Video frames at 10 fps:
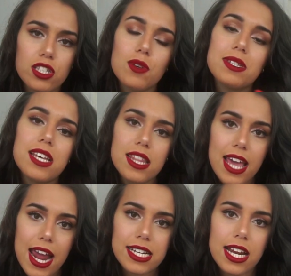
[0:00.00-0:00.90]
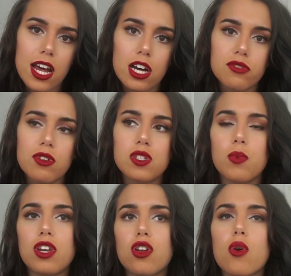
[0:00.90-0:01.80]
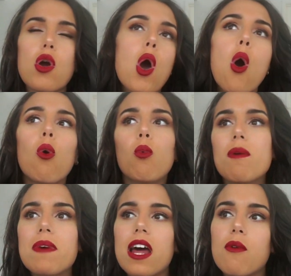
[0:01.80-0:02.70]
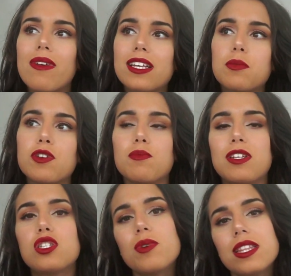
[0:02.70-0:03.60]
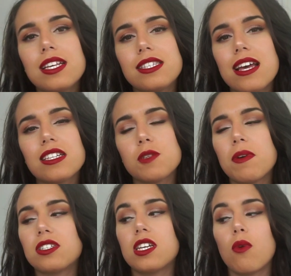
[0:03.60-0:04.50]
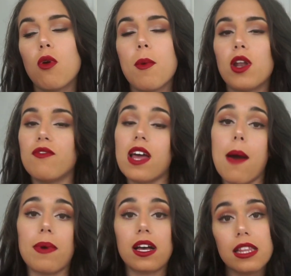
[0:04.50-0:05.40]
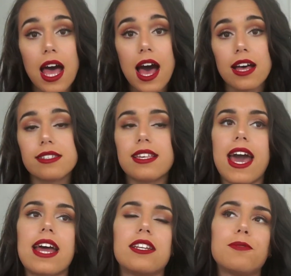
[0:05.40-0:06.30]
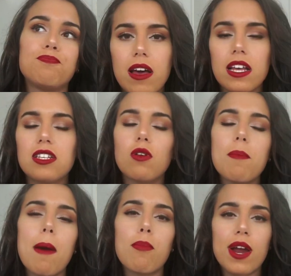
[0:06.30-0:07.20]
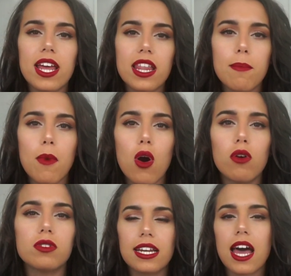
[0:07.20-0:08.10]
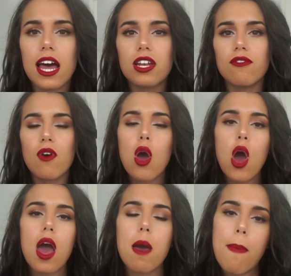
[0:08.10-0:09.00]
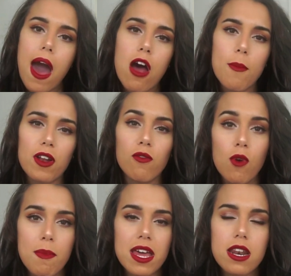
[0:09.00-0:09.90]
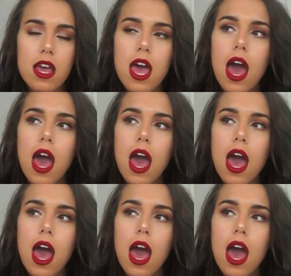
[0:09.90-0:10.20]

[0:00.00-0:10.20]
So it's set in the 1800s, and women aren't really supposed to be doing these things, especially a woman of the upper class, and it's all about breaking the mold, kind of empowerment of women.